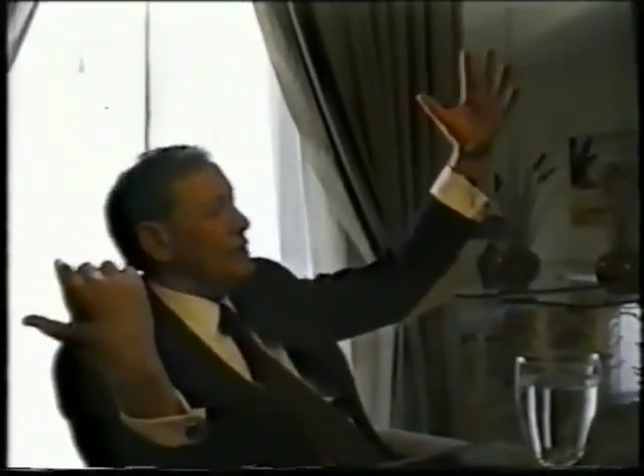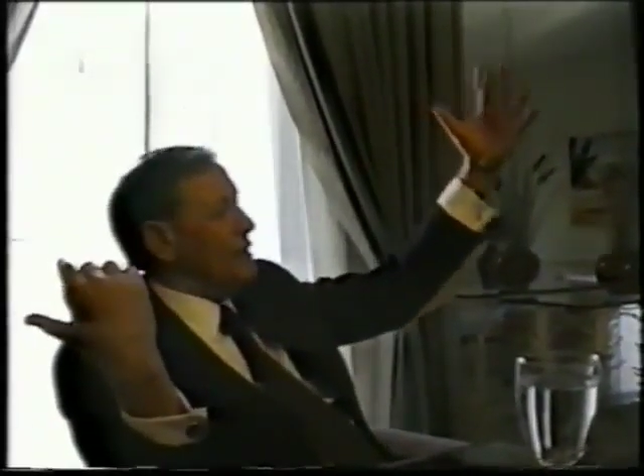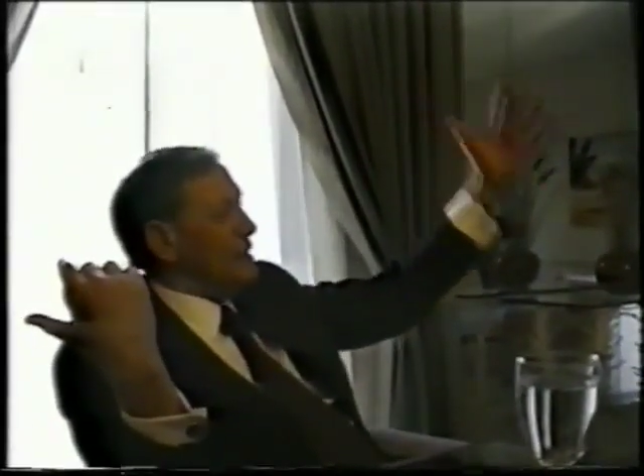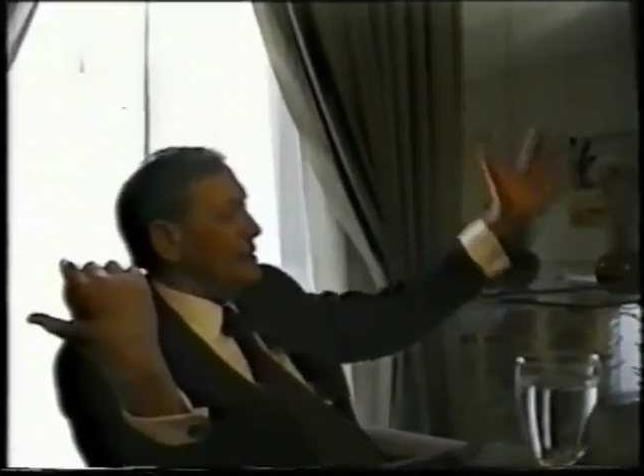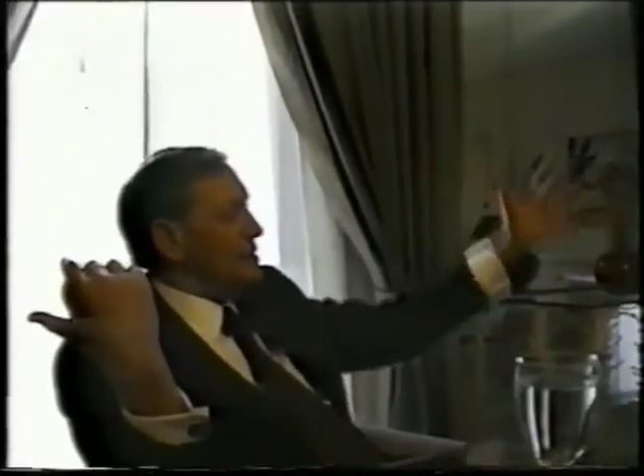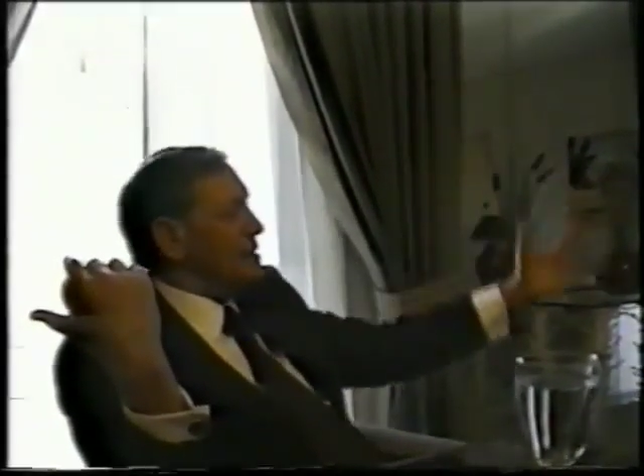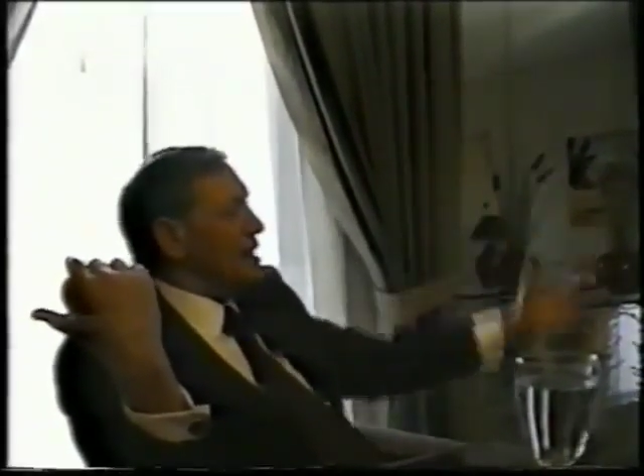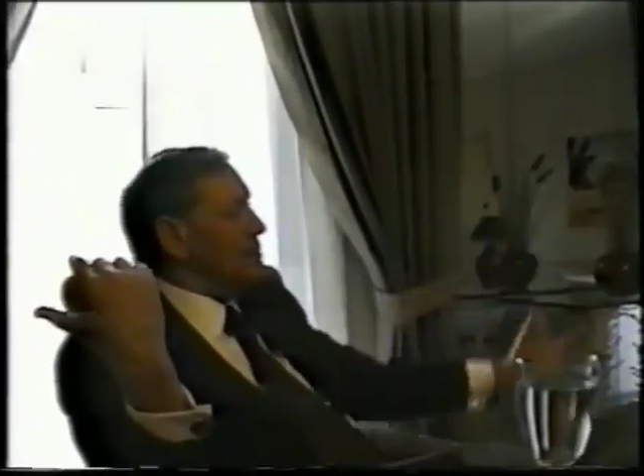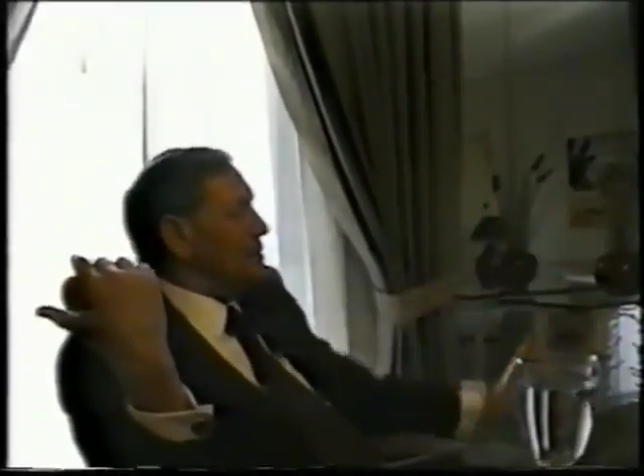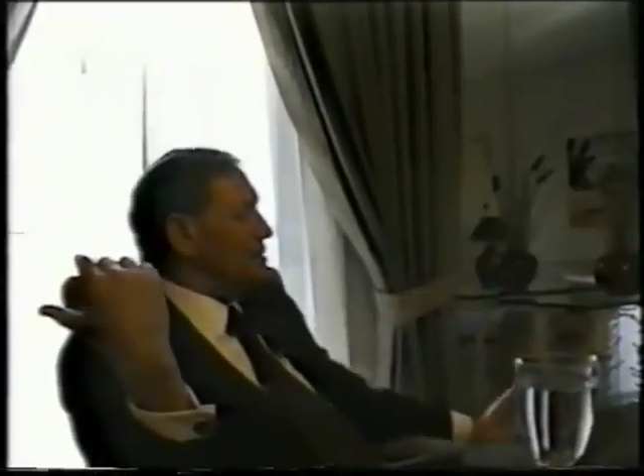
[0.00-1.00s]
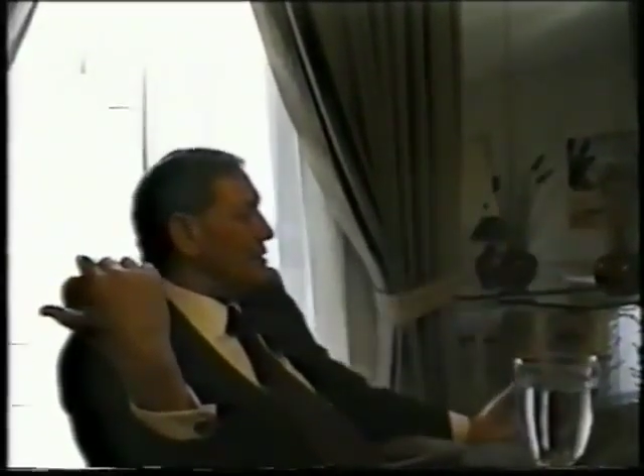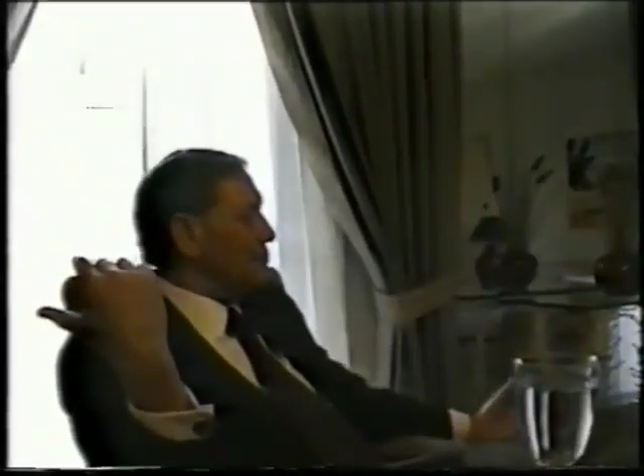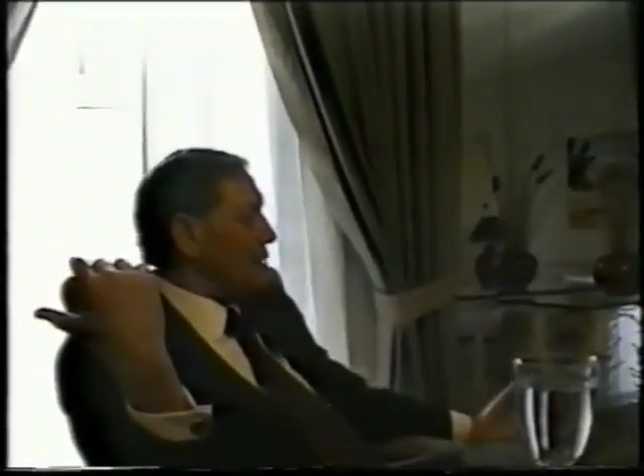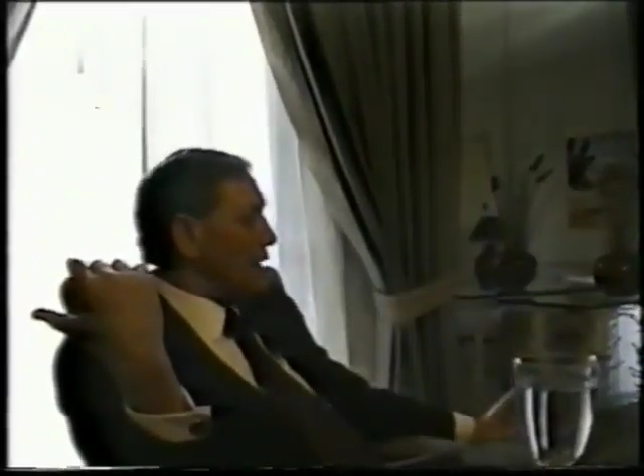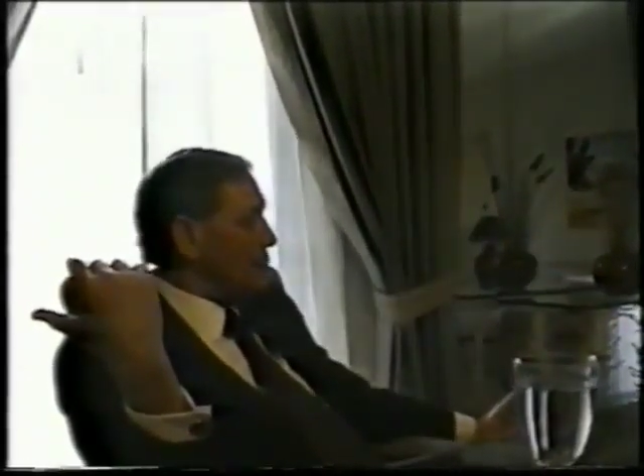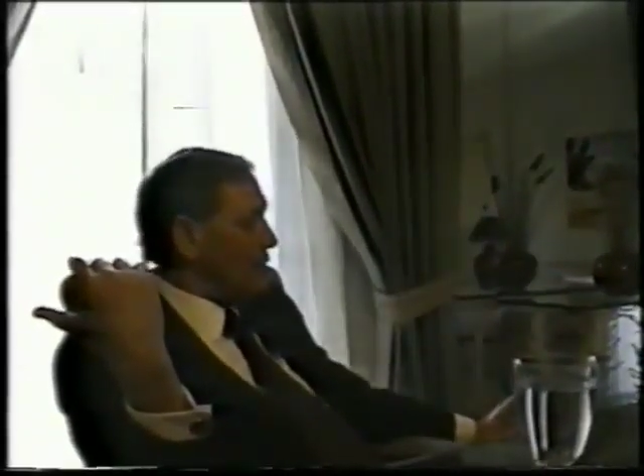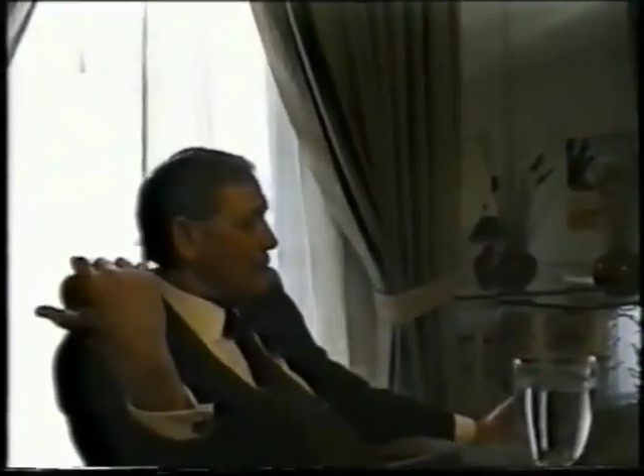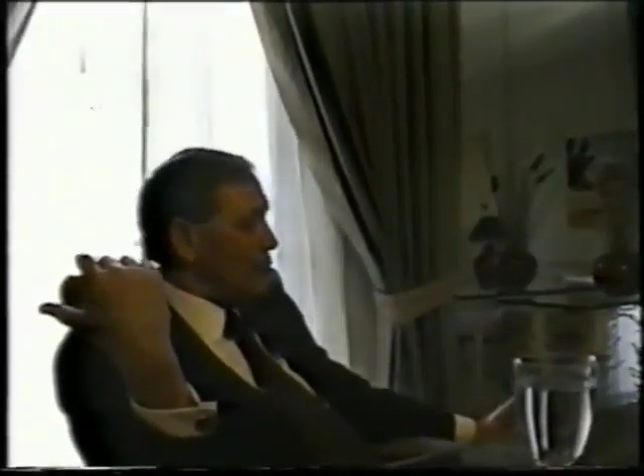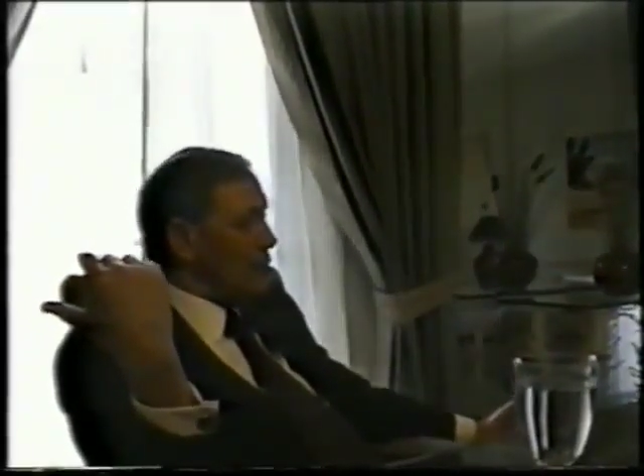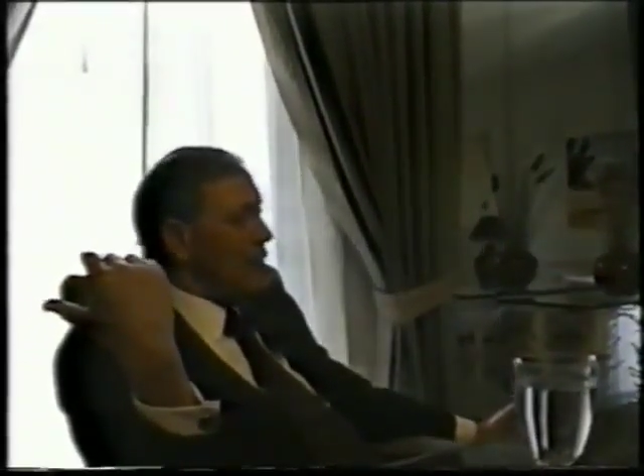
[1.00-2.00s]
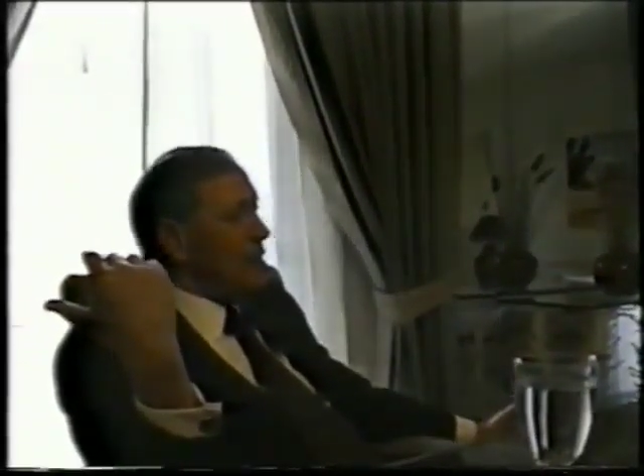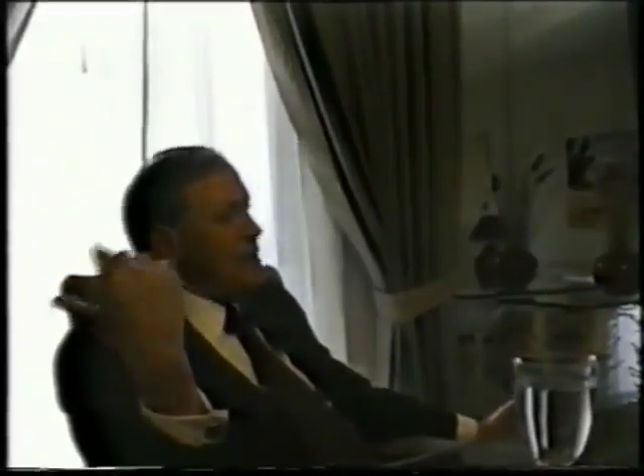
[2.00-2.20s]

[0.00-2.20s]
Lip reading: is one of the statements I've made before.